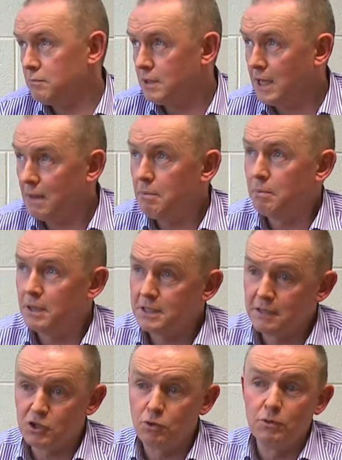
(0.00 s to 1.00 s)

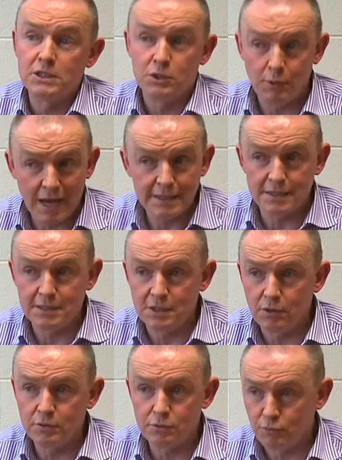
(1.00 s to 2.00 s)
capability of schools to access
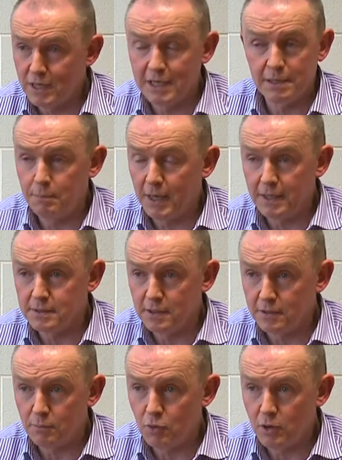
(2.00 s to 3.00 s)
those really depends
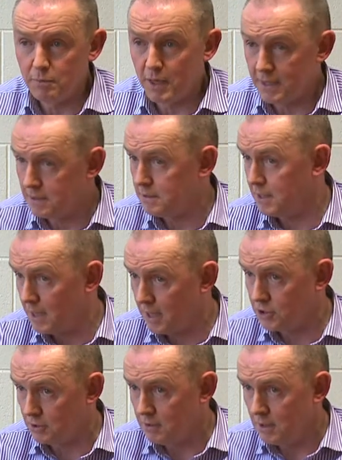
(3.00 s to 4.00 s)
on their broadband
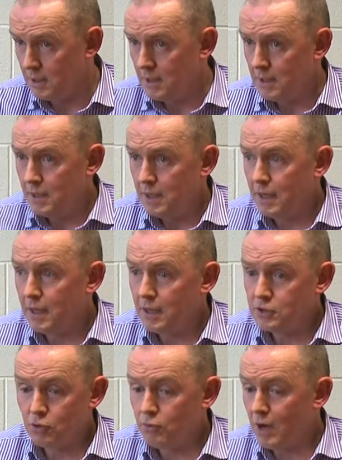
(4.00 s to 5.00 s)
connection.
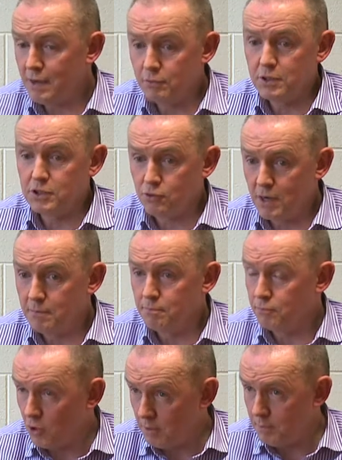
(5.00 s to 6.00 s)
So I would describe
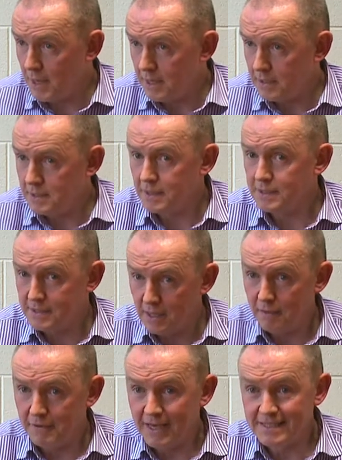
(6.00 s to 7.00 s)
broadband
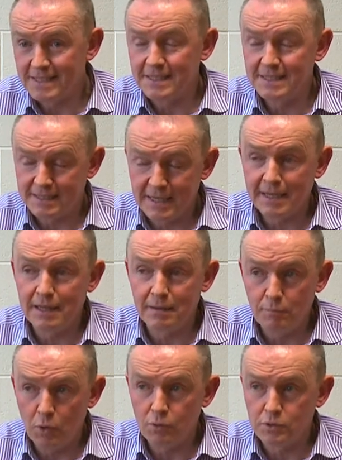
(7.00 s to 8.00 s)
itself as the single
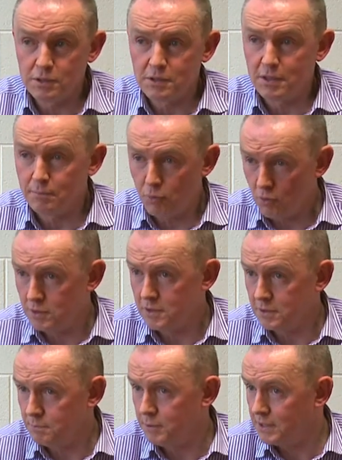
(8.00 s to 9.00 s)
most
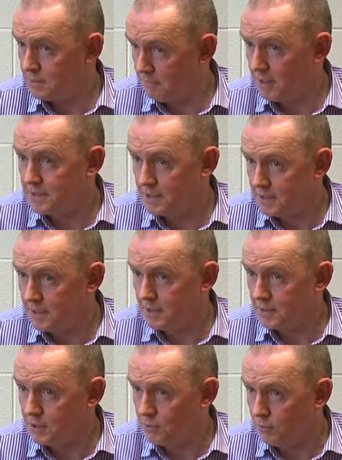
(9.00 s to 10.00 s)
important piece of ICT in
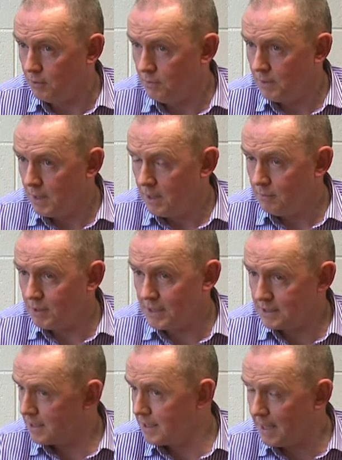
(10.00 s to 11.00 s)
a school,
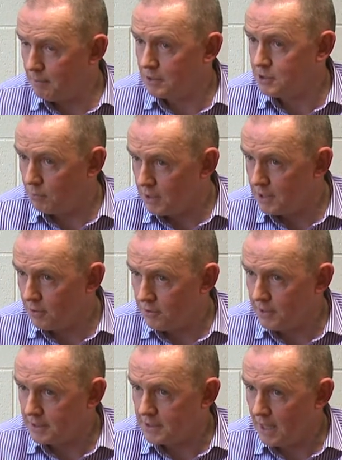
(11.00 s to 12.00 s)
because it enables so many other
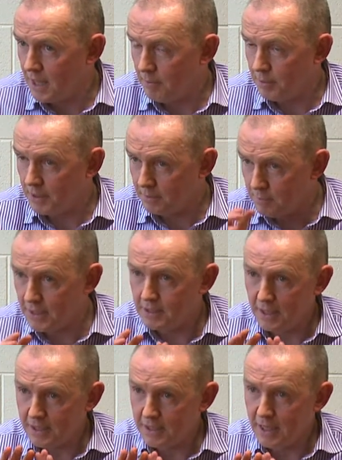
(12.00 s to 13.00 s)
things to happen.
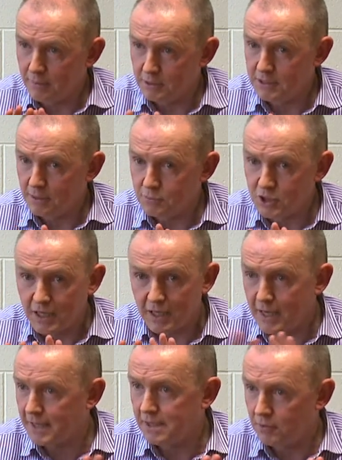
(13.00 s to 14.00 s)
It enables them to
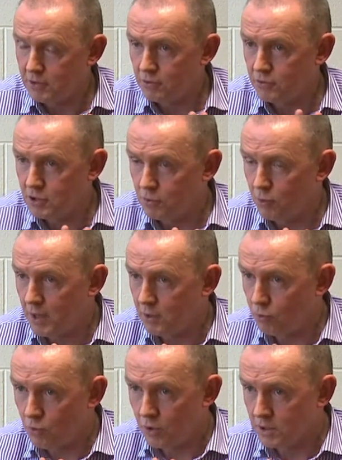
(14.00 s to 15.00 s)
connect out there to the wider
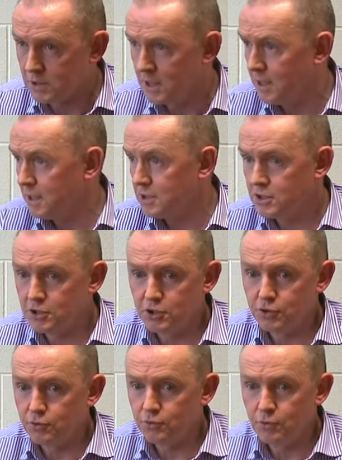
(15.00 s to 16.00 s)
world, to
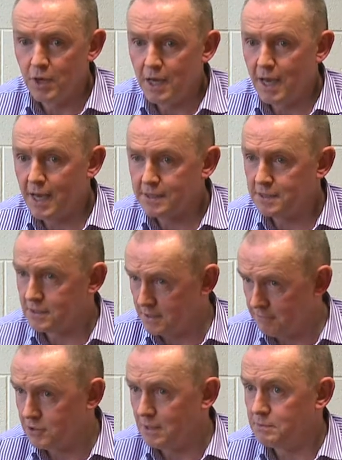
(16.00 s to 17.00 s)
do access
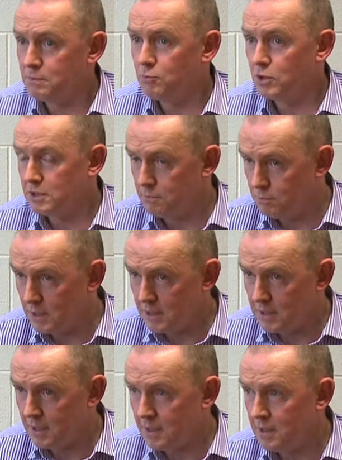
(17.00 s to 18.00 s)
different types of
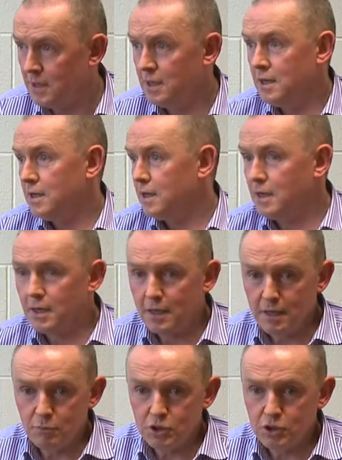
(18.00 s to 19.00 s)
multimedia,
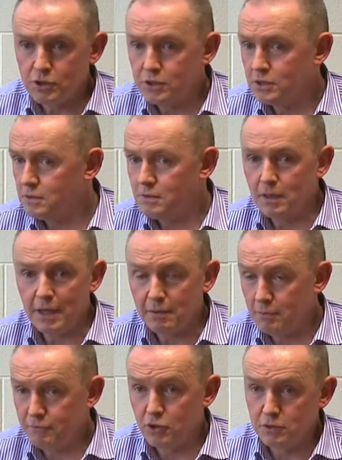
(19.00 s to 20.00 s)
images. Like
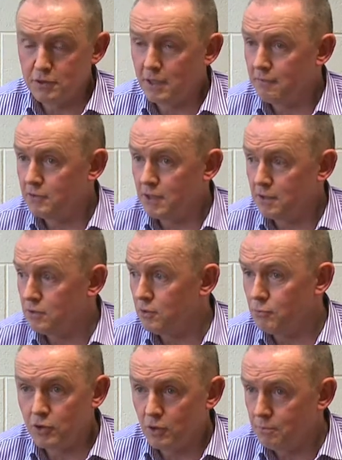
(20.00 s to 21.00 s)
if you think of the
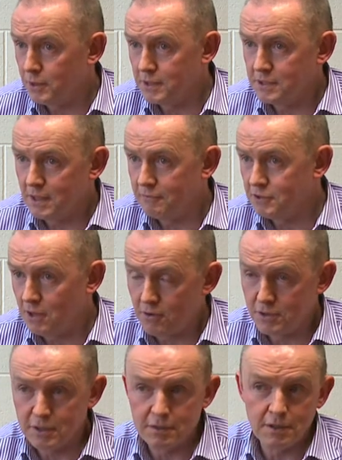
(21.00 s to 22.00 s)
number of companies that have
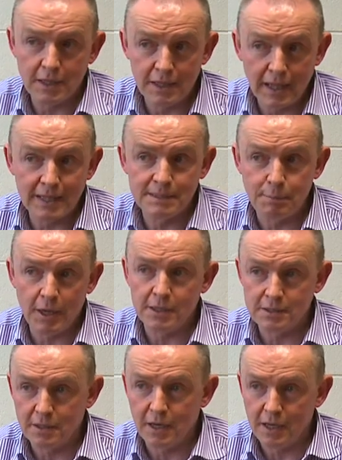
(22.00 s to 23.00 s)
started in that
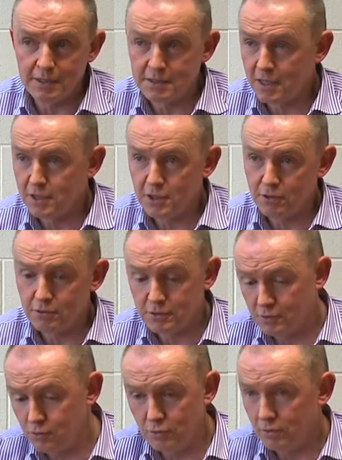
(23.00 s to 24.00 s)
space in the last 10 years,
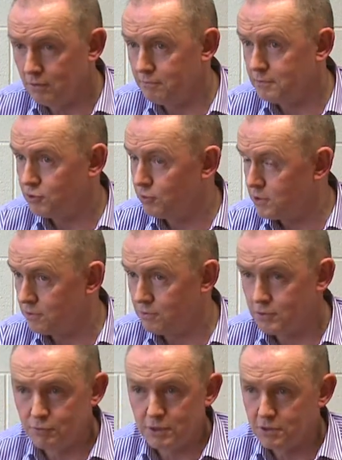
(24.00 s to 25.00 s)
Google,
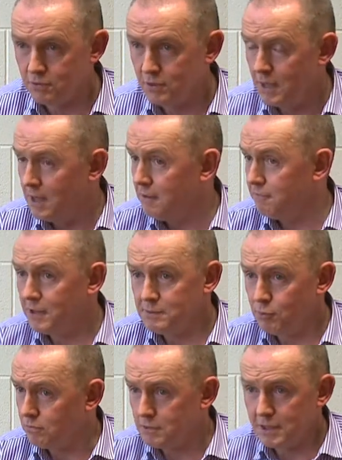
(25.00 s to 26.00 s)
Twitter,
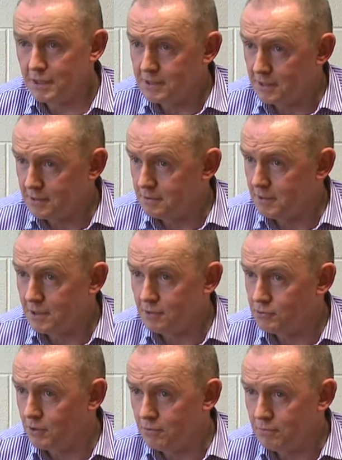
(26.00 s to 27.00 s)
Facebook, didn't exist 10
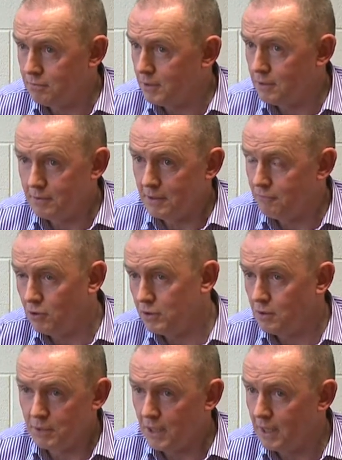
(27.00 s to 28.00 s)
years ago. You know, they've all
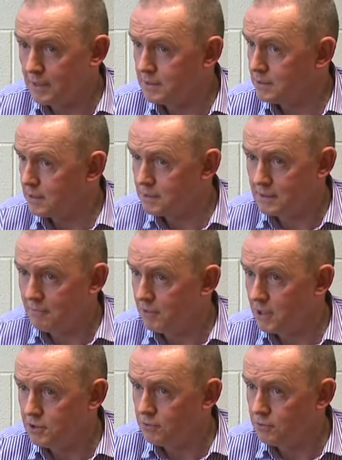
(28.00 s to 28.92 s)
come in the last 6, 7, 8